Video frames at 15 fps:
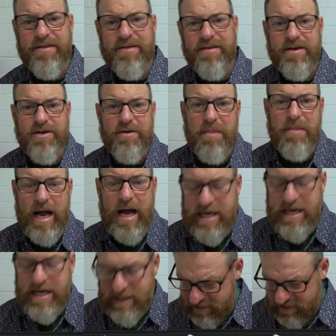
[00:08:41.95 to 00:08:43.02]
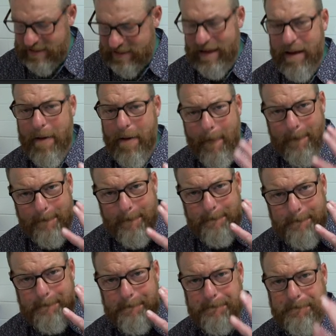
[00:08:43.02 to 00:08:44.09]
Doing math in your mind
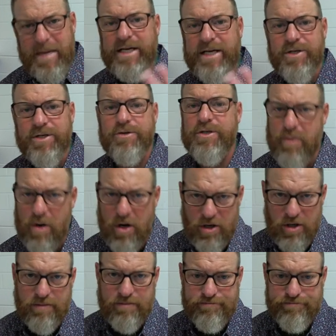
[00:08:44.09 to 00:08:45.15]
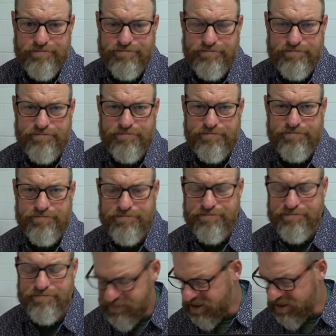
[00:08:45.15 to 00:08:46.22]
makes you smarter.
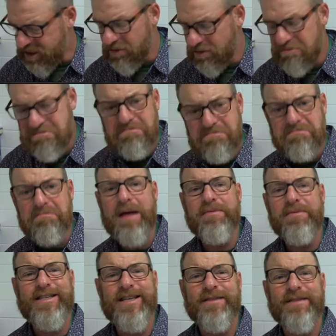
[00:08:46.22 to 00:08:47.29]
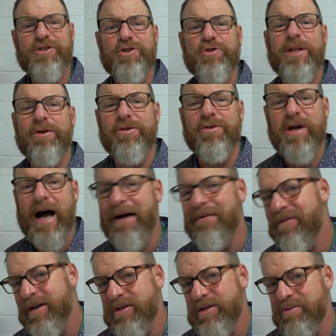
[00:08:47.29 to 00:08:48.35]
So maybe this gives you
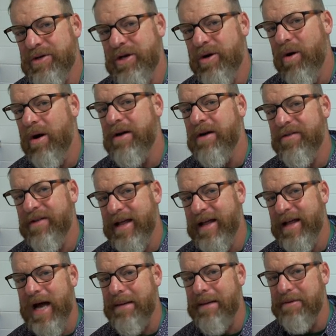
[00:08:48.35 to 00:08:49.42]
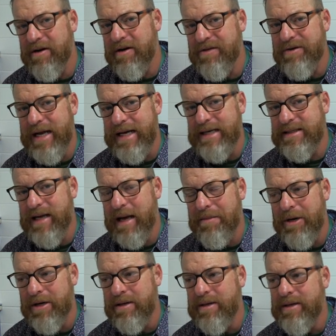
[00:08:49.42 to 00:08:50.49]
a little confidence when you go in for that job
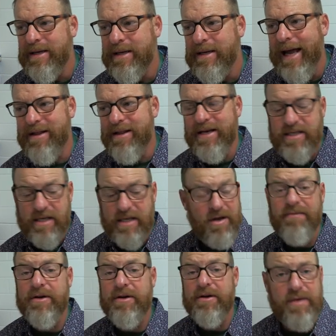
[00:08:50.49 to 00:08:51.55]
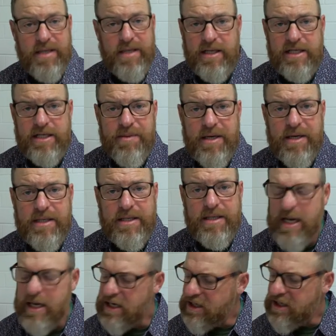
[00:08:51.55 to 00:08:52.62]
interview next summer and they said, Do you have any
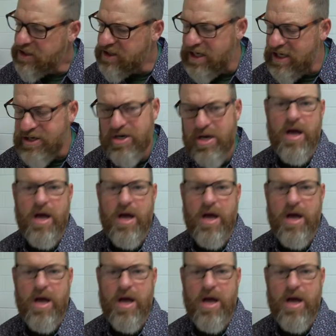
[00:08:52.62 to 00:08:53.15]
retail experience?